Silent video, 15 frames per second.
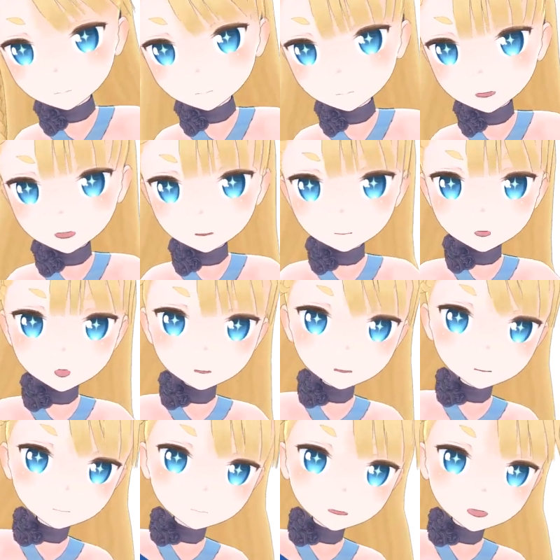I know
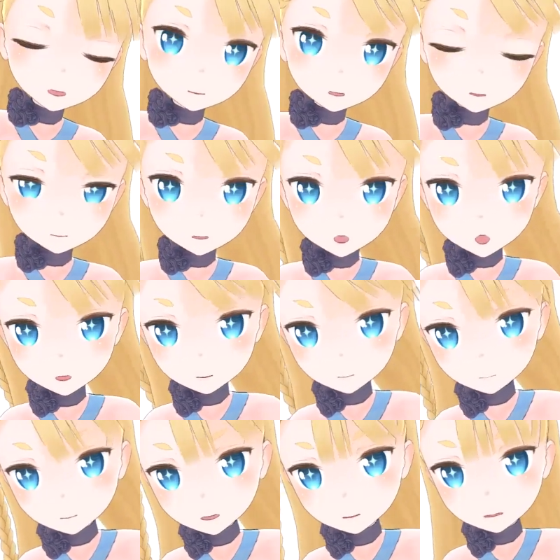that sounds gross,
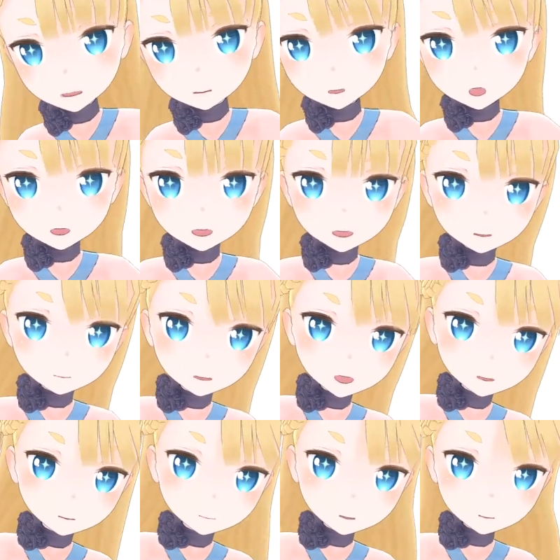but that's why I
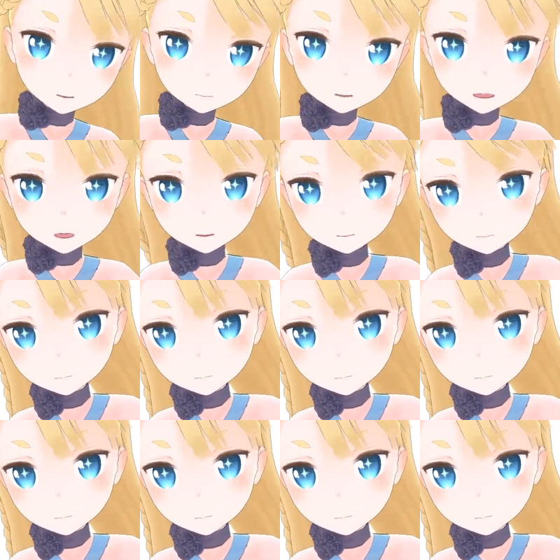stopped eating them.